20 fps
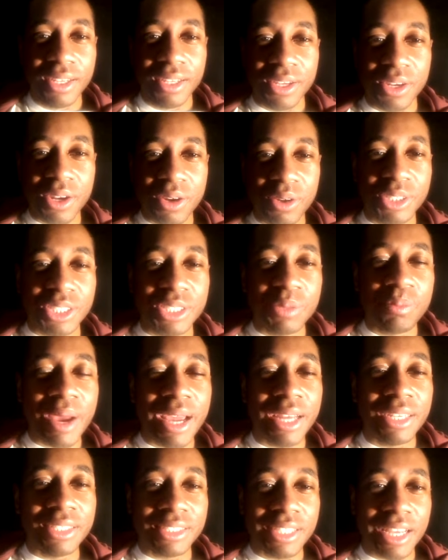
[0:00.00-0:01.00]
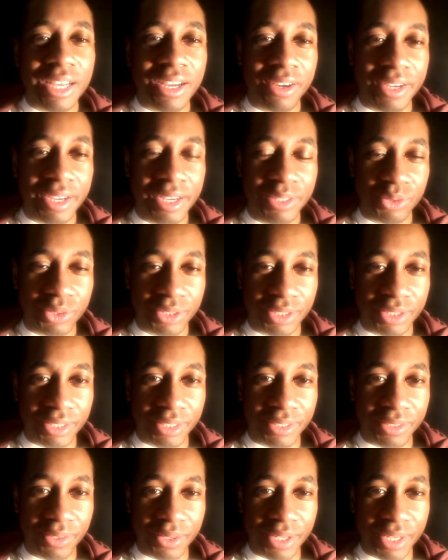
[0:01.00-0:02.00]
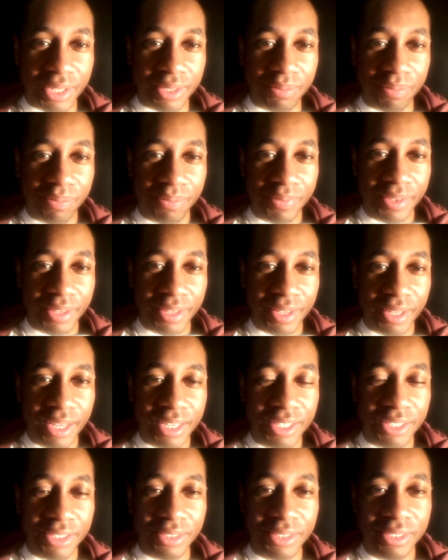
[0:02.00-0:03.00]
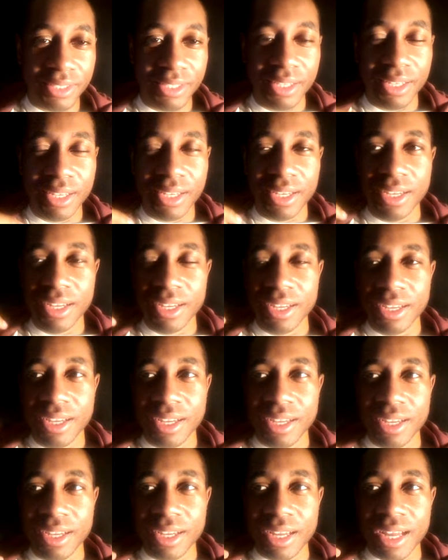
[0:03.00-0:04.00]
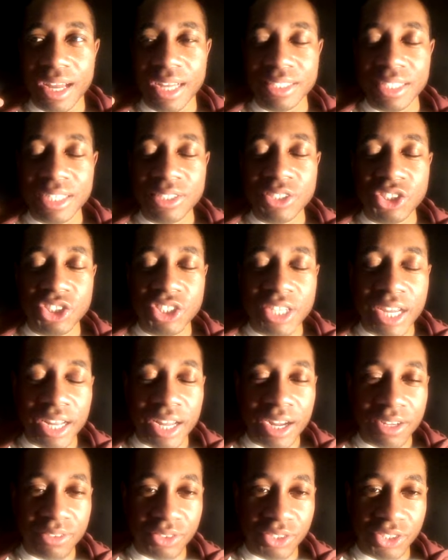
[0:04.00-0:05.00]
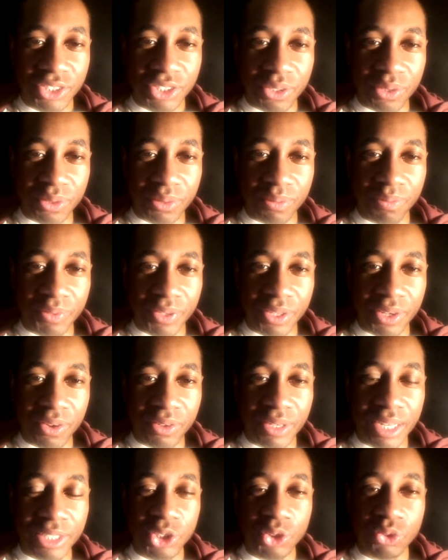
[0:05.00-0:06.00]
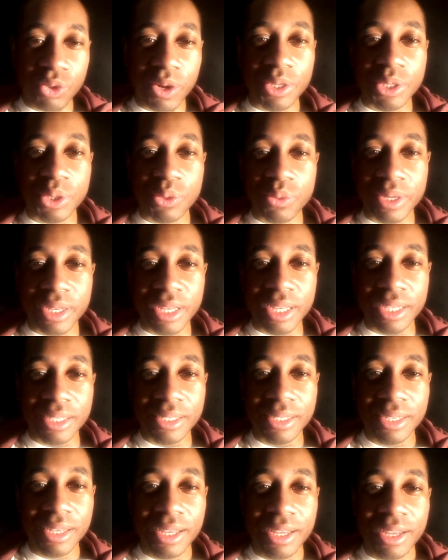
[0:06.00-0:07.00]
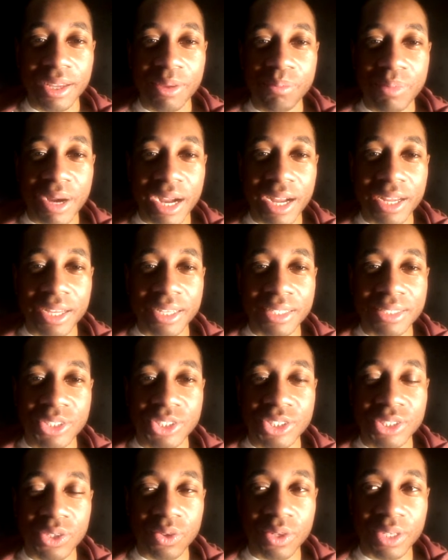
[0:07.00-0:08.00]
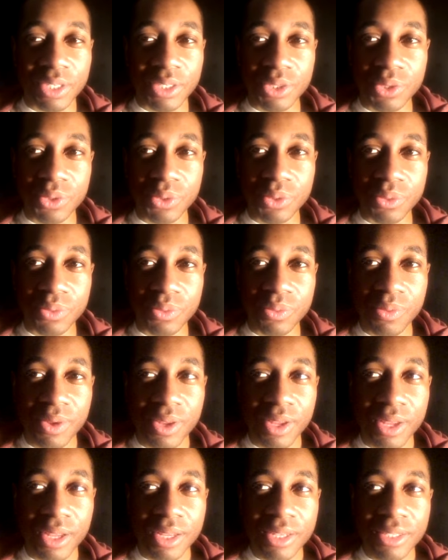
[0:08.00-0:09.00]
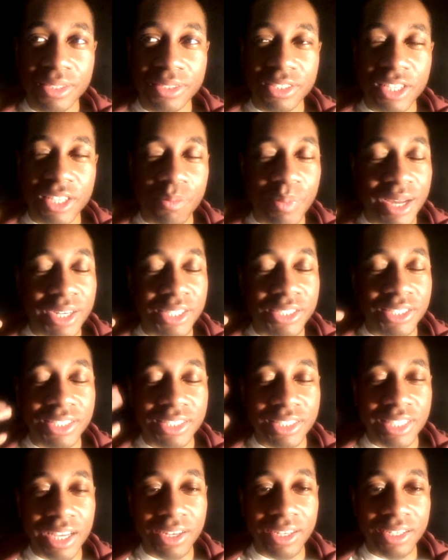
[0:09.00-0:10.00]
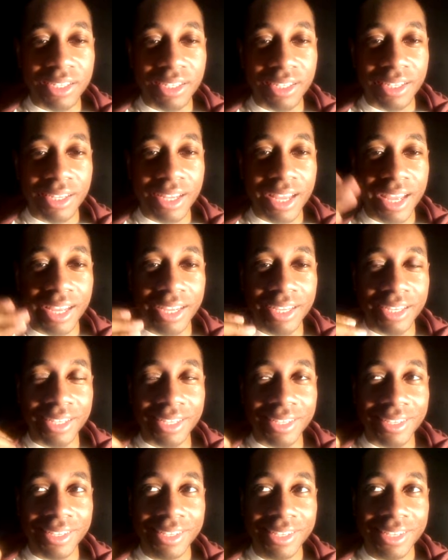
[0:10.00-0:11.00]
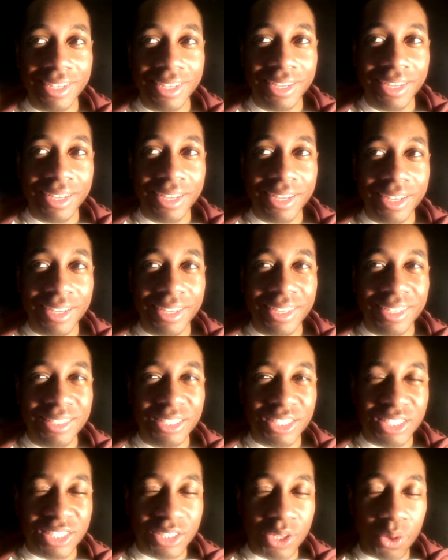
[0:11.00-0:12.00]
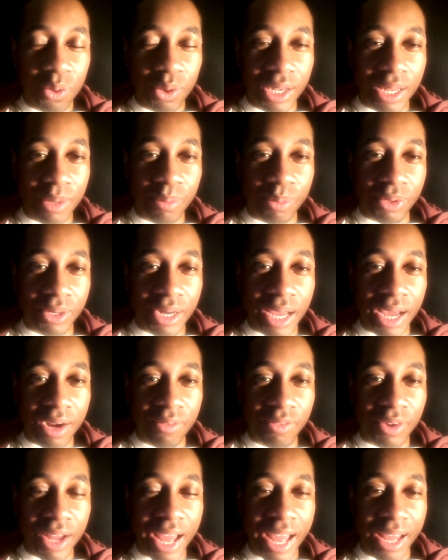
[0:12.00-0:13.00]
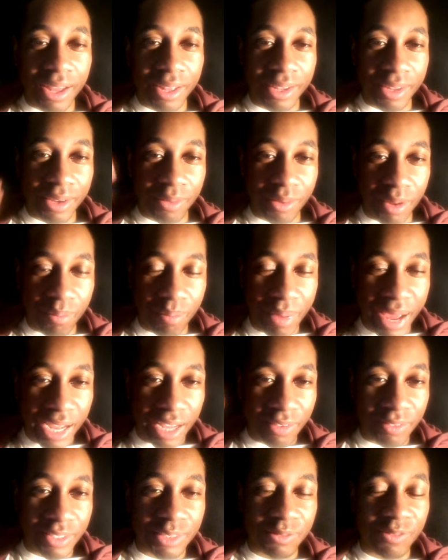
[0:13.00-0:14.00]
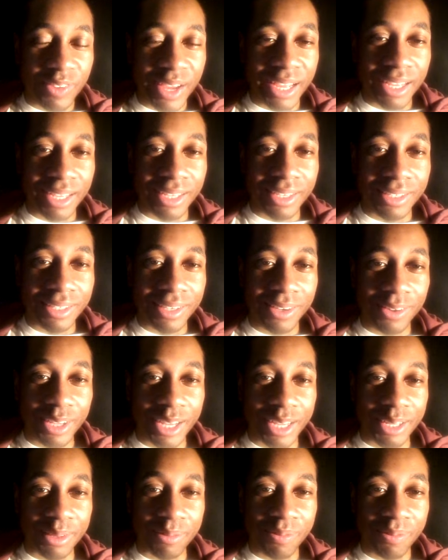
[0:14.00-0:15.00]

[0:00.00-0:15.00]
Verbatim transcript: You know, she made it sound interesting, okay. And as I check out the show, you know, they draw you in by showing you somebody selling a snow leopard out of a the back of his van. Okay,